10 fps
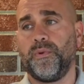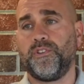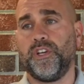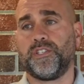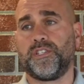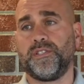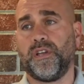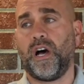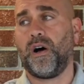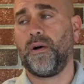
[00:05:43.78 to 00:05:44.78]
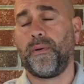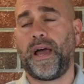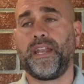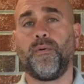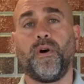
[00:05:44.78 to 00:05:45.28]
with just,
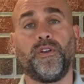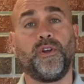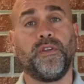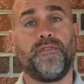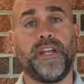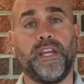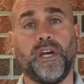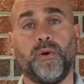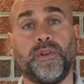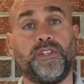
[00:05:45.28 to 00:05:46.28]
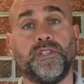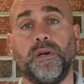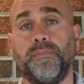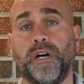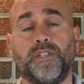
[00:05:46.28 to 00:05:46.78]
I didn't want to do the video with just
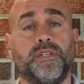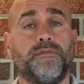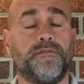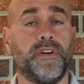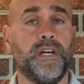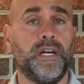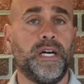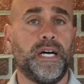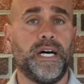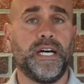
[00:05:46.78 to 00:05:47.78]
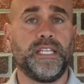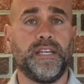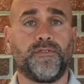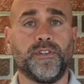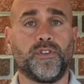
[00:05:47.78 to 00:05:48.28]
a bunch of
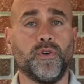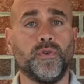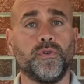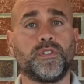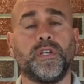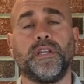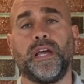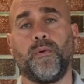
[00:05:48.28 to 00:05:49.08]
different tools.